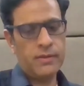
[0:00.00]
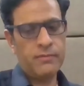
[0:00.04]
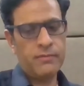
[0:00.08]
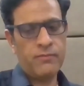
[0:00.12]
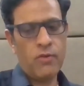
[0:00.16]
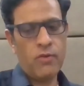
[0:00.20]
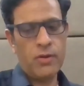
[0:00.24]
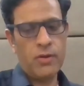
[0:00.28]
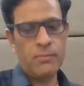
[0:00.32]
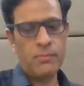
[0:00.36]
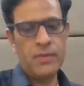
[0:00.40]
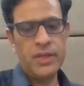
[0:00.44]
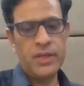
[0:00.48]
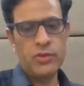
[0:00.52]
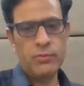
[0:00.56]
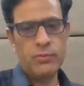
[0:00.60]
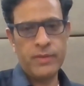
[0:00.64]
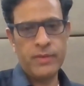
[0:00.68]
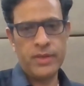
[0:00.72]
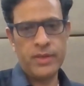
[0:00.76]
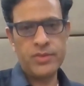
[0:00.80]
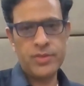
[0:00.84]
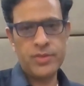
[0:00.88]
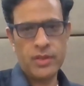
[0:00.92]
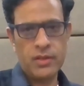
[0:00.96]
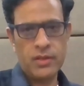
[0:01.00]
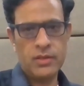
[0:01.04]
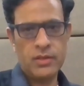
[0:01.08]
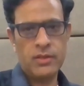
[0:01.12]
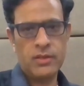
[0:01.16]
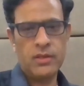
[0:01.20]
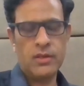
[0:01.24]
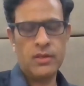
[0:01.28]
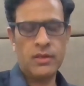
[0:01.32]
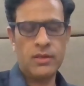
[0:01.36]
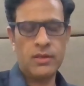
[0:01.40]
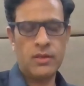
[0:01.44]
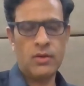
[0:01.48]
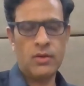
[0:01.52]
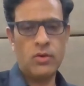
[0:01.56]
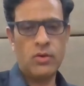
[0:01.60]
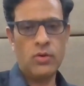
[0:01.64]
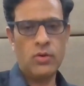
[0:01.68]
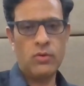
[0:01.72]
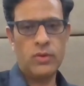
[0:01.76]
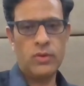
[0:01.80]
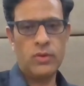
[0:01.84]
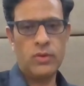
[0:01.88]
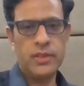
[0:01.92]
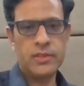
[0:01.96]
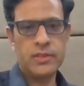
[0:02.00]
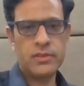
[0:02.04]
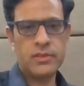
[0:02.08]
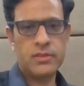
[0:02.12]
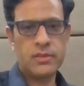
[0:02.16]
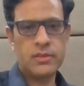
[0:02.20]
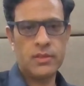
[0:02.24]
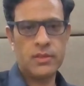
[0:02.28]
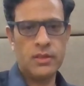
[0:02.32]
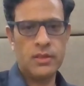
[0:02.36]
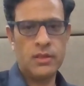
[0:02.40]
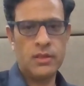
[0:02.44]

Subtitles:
for me to mention over this